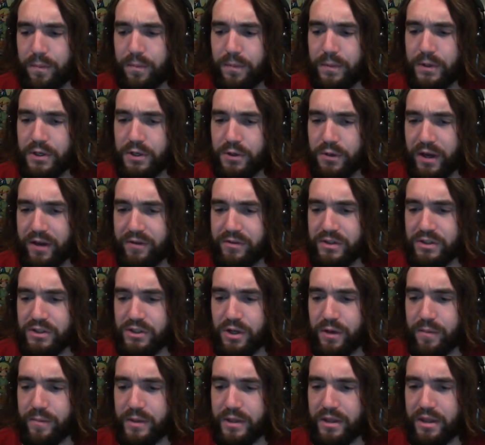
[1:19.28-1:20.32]
But you have to
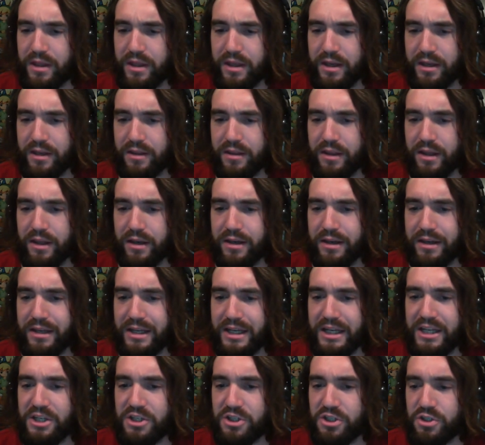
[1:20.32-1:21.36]
stop and think that
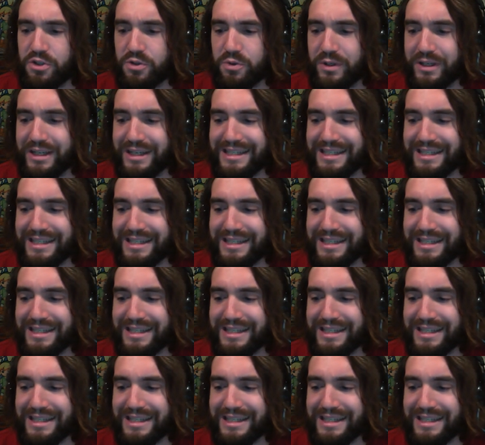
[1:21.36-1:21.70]
each shooting